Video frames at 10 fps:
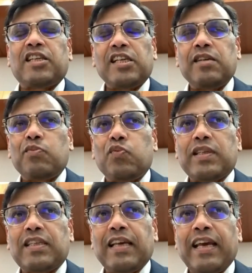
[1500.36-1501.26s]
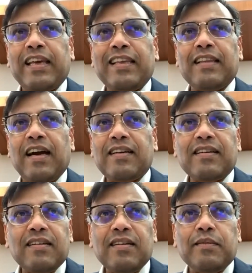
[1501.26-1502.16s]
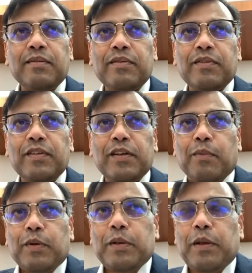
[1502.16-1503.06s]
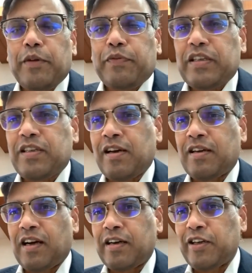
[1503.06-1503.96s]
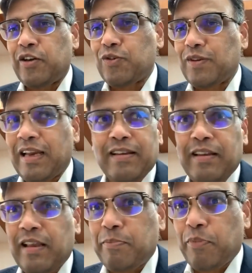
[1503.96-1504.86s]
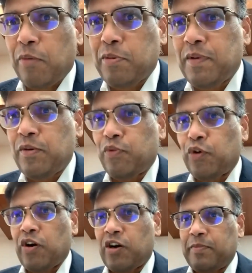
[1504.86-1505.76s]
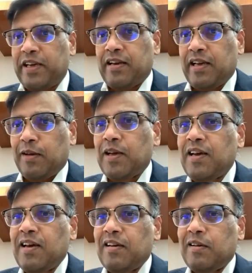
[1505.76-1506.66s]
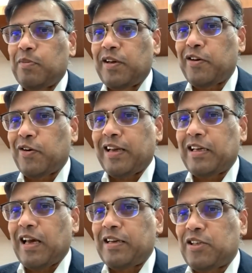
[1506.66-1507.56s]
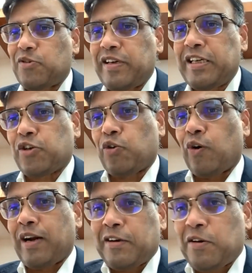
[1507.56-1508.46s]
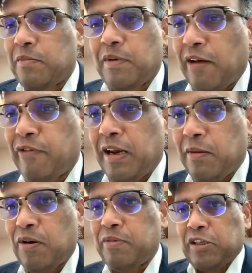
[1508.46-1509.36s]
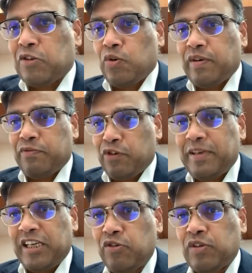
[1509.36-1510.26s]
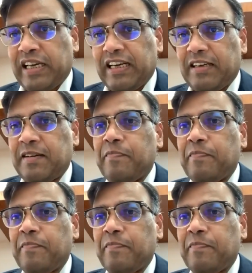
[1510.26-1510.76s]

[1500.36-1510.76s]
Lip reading: she was saying that, if this trend continues, then there probably would not be any, any Swedish krona available because no one would be using it.